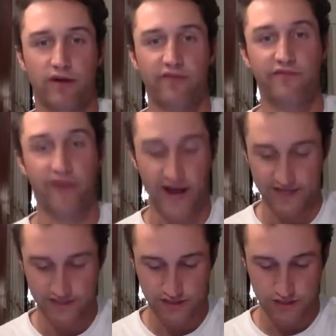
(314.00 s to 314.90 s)

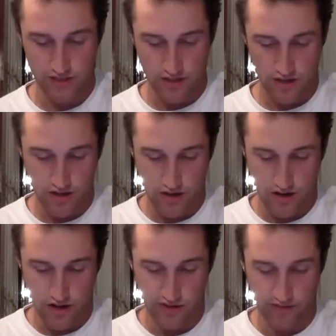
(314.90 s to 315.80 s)
facts,
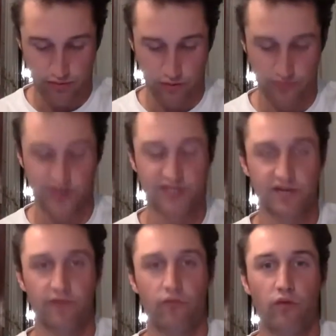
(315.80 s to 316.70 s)
the
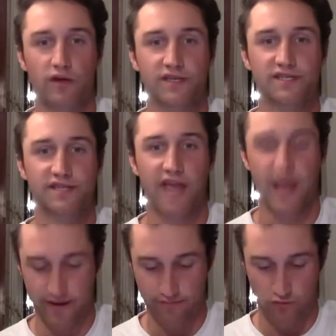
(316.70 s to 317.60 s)
appropriation of one's
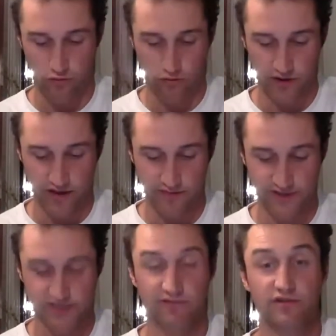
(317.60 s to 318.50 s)
name or
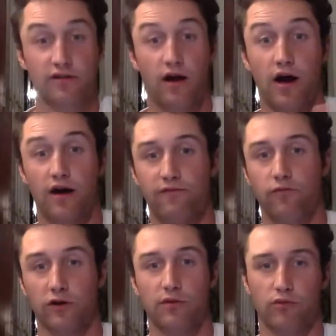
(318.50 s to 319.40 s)
image
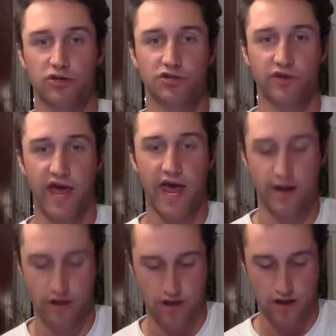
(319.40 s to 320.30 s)
for commercial
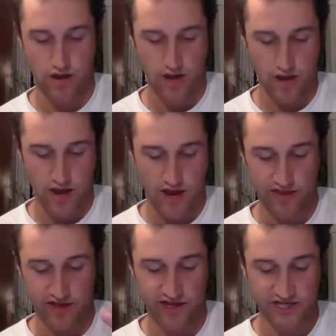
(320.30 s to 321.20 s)
gain,
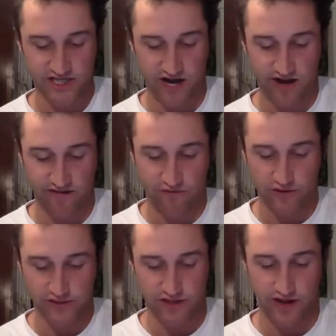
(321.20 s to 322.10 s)
and then the shining
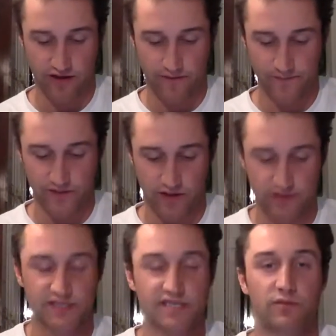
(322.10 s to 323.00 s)
false light
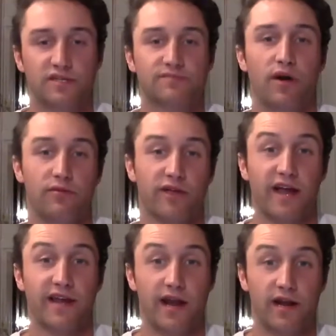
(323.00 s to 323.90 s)
on someone's public
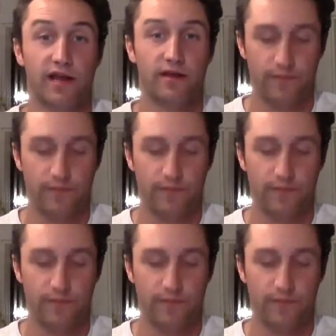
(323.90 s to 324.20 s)
identity.